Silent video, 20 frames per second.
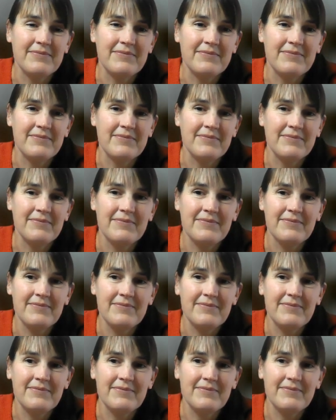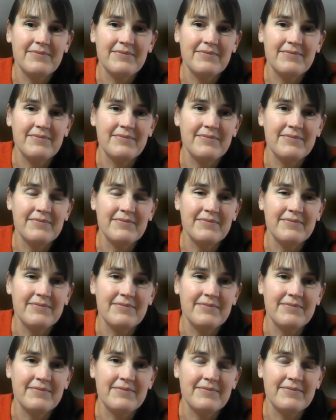
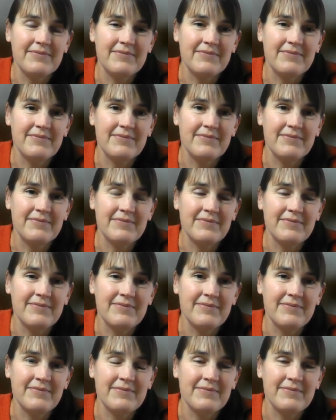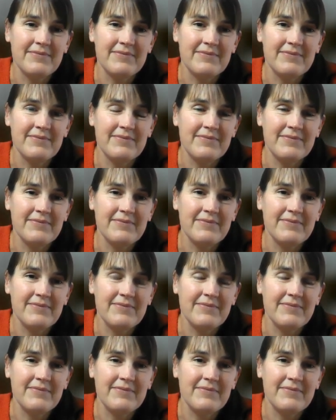
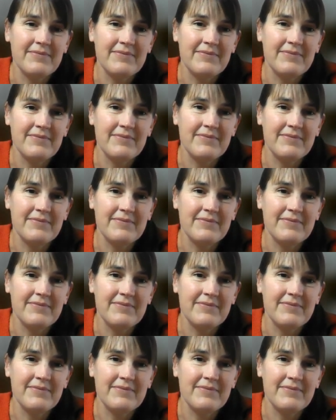This person isn't speaking.